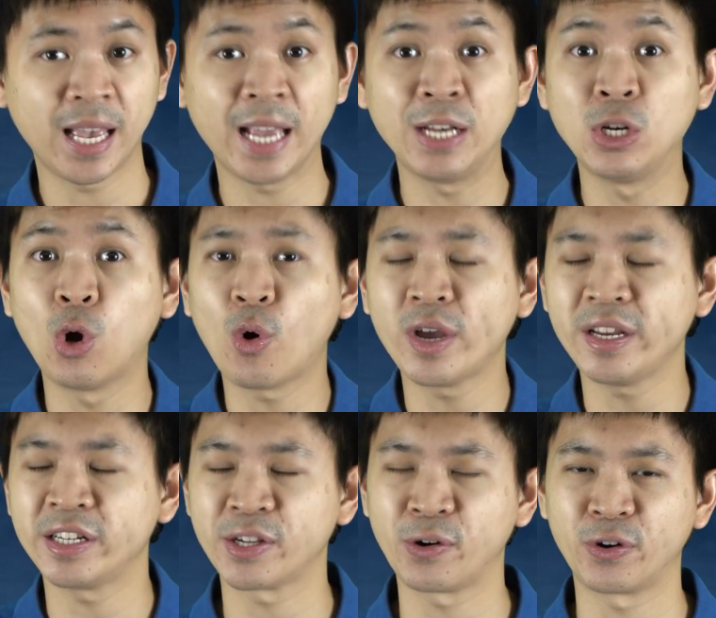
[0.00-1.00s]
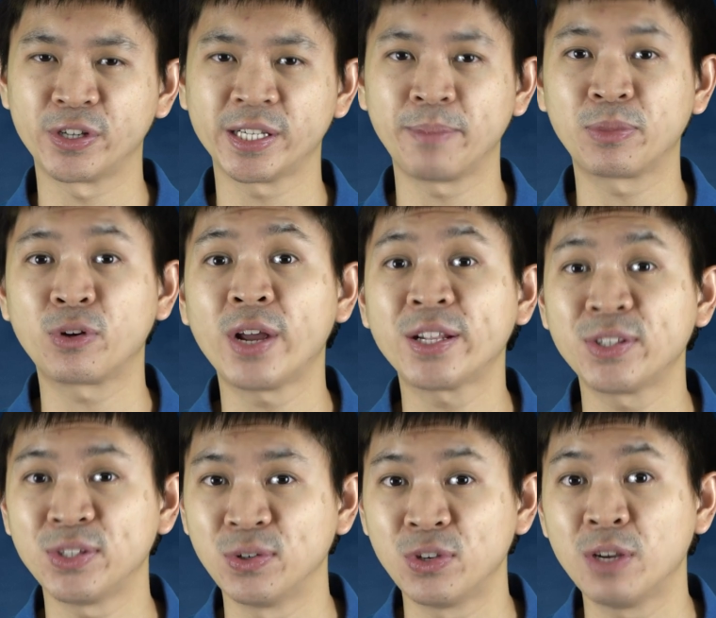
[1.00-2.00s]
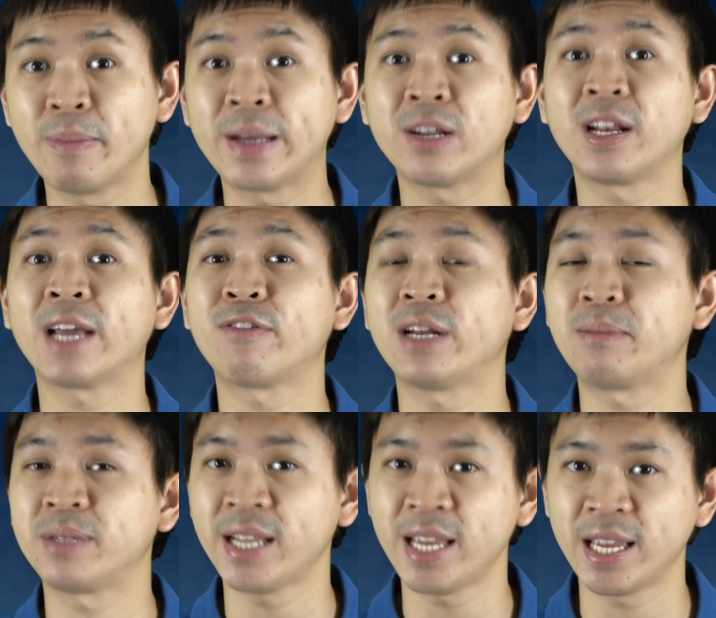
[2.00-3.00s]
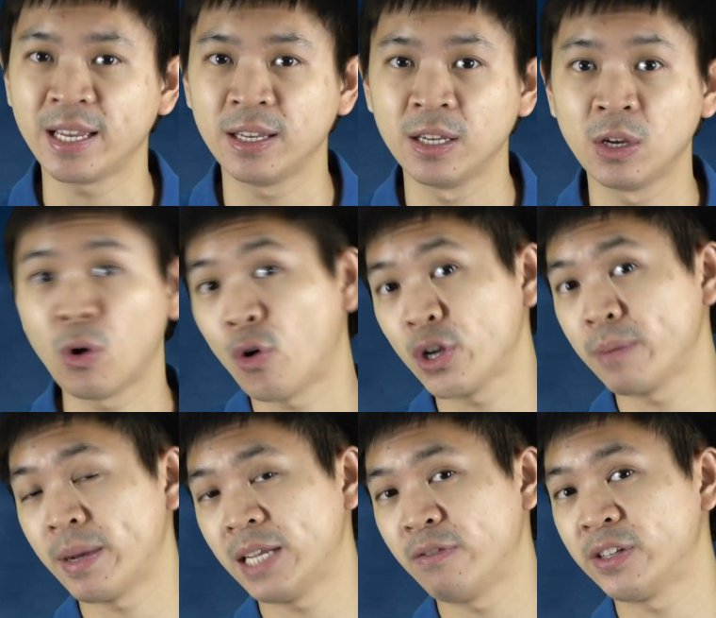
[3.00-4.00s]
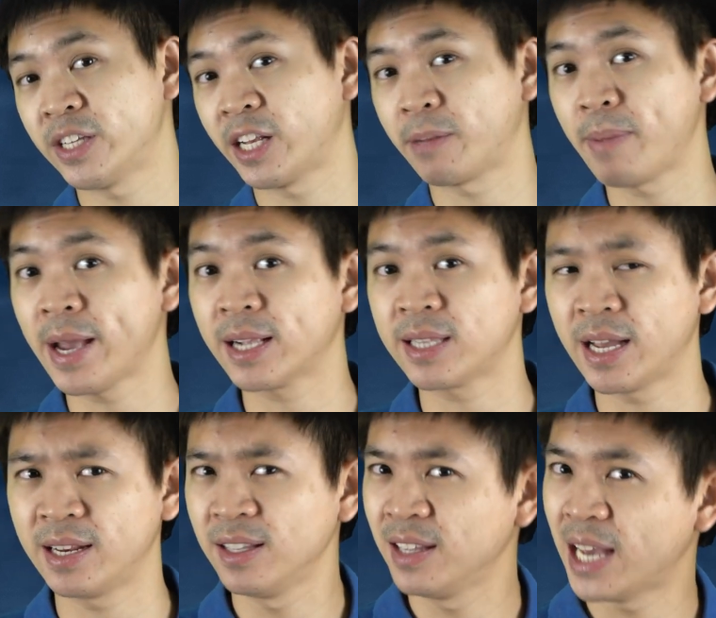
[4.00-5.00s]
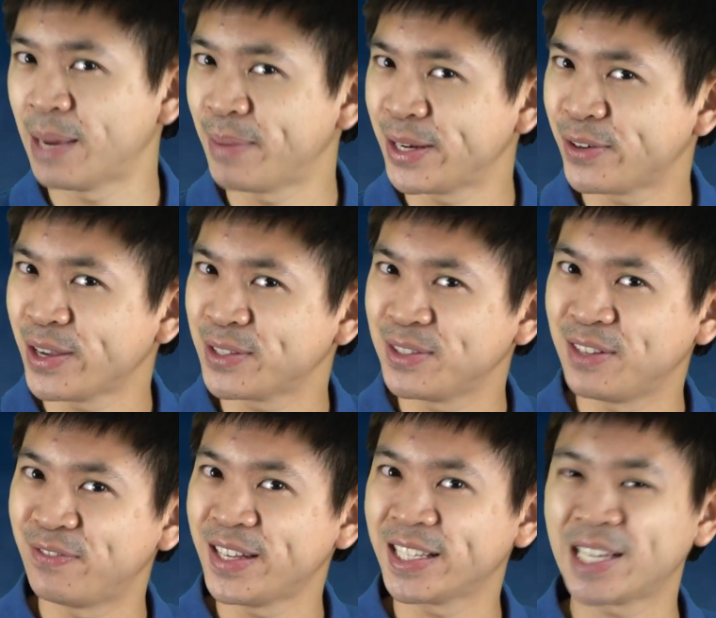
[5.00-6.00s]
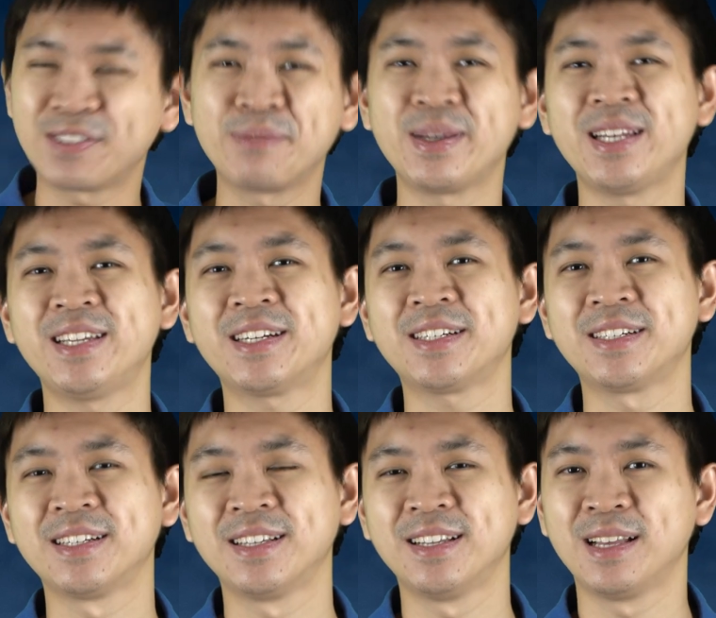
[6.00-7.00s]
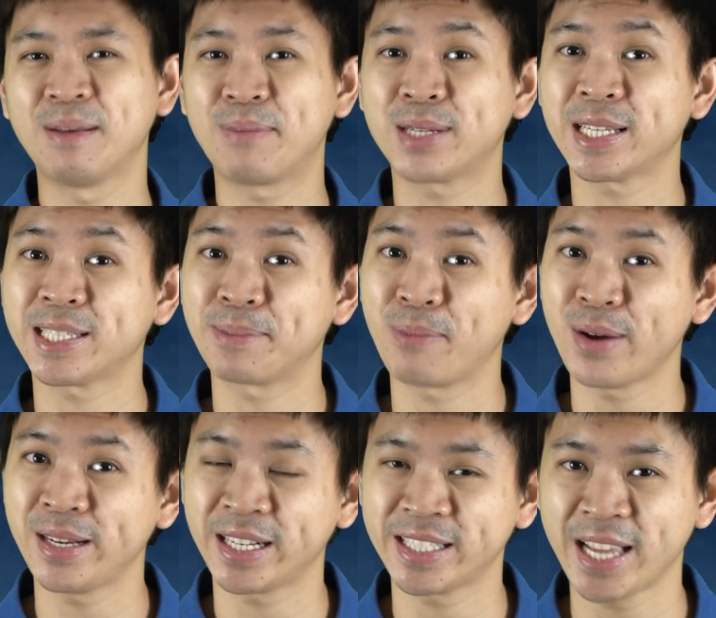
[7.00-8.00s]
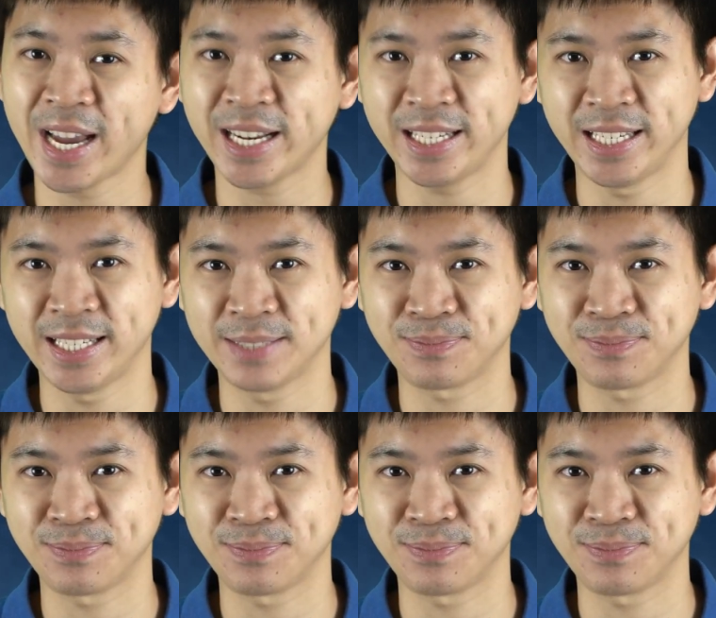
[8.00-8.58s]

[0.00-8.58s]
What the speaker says: annoyance or some threat to you. You might not like what I'm saying, or you might even suspect that, am I trying to defend the government here? But that's the point exactly.